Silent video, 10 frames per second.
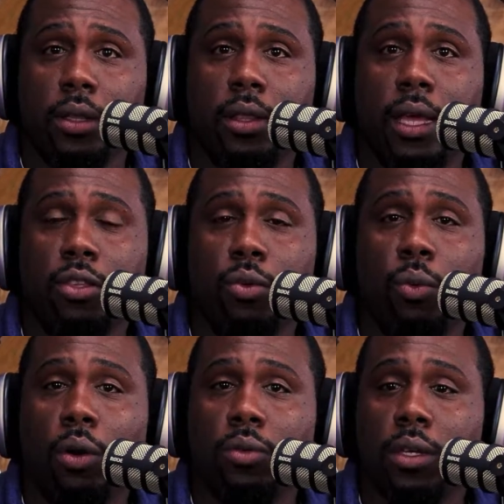that you
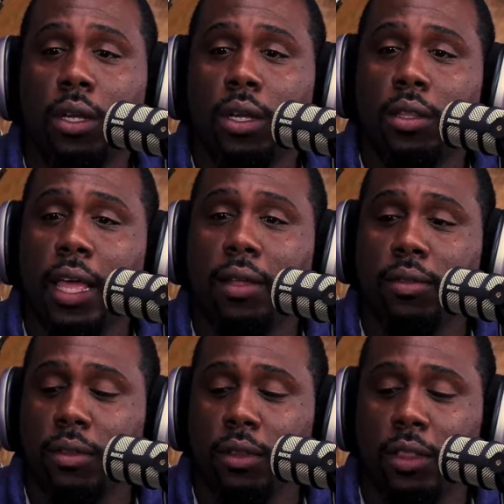won't, that
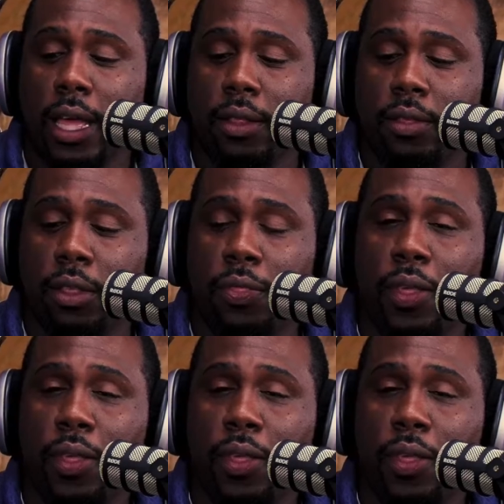the